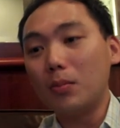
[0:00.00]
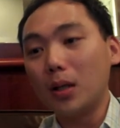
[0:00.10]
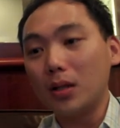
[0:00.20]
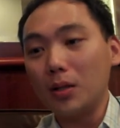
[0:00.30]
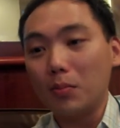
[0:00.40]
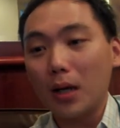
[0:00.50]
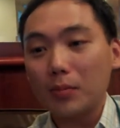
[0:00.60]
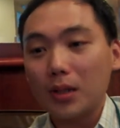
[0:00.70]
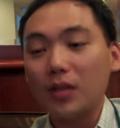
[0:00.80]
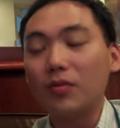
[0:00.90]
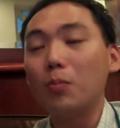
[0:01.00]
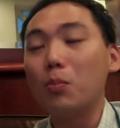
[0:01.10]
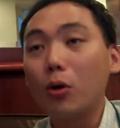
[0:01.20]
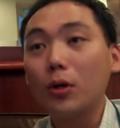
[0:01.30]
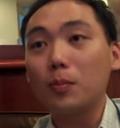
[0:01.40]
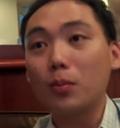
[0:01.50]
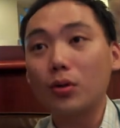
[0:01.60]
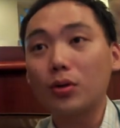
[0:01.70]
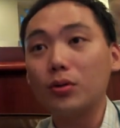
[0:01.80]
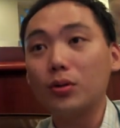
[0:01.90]
but it might be even more
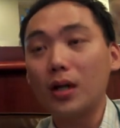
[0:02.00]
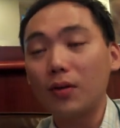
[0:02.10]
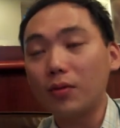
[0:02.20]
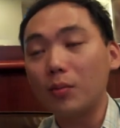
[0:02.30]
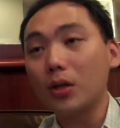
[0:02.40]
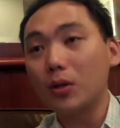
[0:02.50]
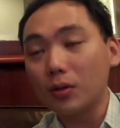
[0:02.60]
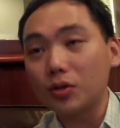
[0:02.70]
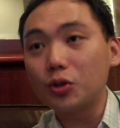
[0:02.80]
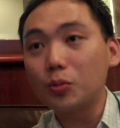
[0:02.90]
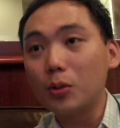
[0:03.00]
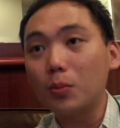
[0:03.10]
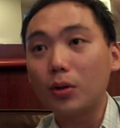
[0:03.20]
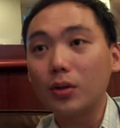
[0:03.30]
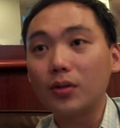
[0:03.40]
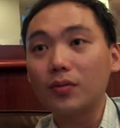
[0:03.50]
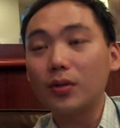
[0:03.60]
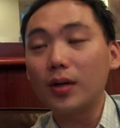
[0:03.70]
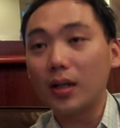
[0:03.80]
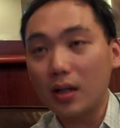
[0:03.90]
important to come from a consumer point of
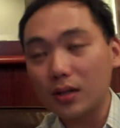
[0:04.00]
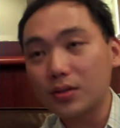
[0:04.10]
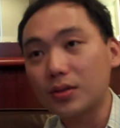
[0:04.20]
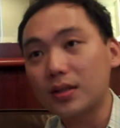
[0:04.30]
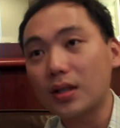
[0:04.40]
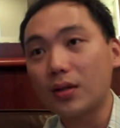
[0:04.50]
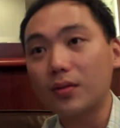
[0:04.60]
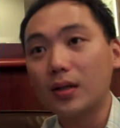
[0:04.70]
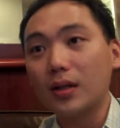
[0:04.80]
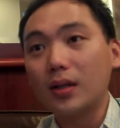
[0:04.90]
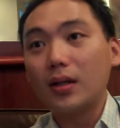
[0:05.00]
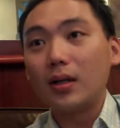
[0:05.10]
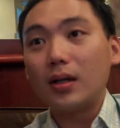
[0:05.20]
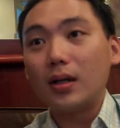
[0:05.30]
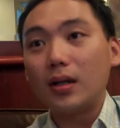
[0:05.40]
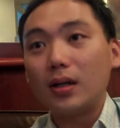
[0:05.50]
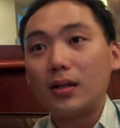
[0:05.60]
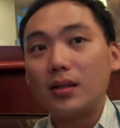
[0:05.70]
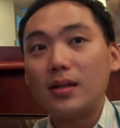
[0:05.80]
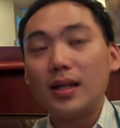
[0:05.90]
view and ask yourself,
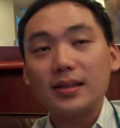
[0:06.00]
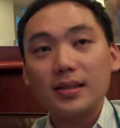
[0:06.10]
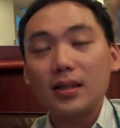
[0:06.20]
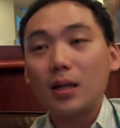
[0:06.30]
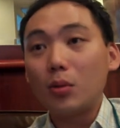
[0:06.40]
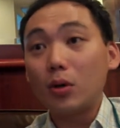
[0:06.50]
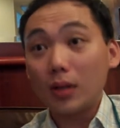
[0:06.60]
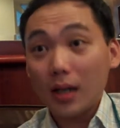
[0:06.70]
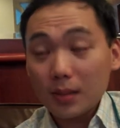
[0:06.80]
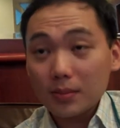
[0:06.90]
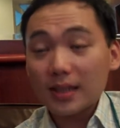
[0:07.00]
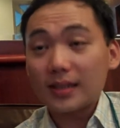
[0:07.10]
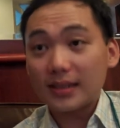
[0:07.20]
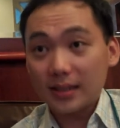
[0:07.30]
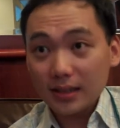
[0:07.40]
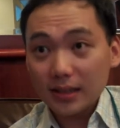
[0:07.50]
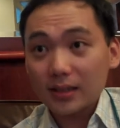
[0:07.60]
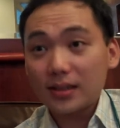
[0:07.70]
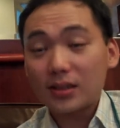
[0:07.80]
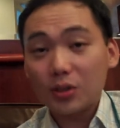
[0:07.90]
does the number of times I
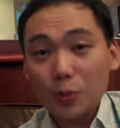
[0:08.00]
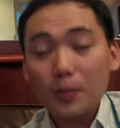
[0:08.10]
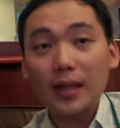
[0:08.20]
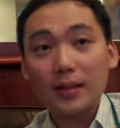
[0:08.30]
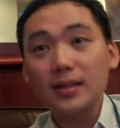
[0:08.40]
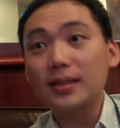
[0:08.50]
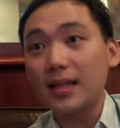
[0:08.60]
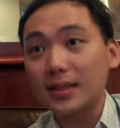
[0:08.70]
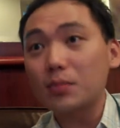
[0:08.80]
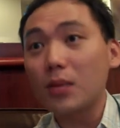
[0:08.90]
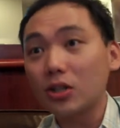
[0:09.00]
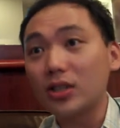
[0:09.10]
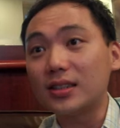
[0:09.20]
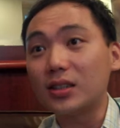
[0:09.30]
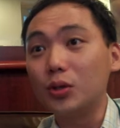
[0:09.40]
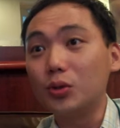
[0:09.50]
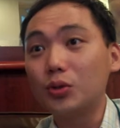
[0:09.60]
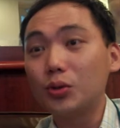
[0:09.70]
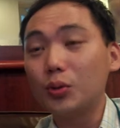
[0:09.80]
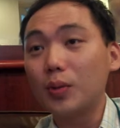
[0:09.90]
see it still matters as much as it
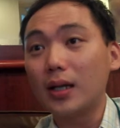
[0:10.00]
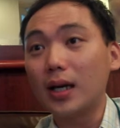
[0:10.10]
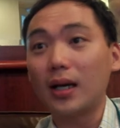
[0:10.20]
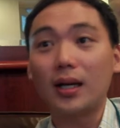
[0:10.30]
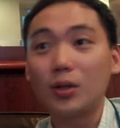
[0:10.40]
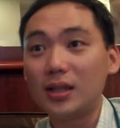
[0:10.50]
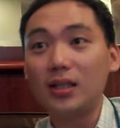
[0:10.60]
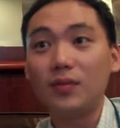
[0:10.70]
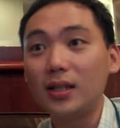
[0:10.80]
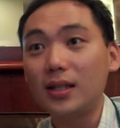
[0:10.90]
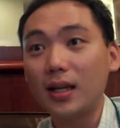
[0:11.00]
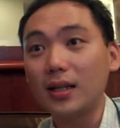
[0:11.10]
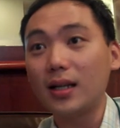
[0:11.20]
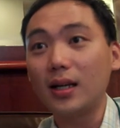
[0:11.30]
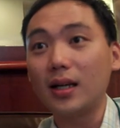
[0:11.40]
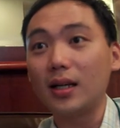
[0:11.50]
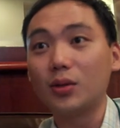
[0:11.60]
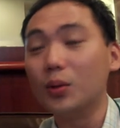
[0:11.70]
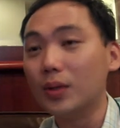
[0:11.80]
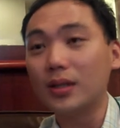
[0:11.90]
used to when I had TV then and I
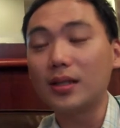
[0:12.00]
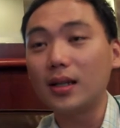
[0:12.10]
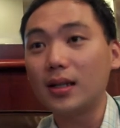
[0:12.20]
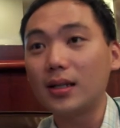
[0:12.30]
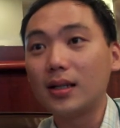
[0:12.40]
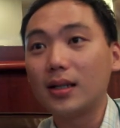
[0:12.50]
had no internet?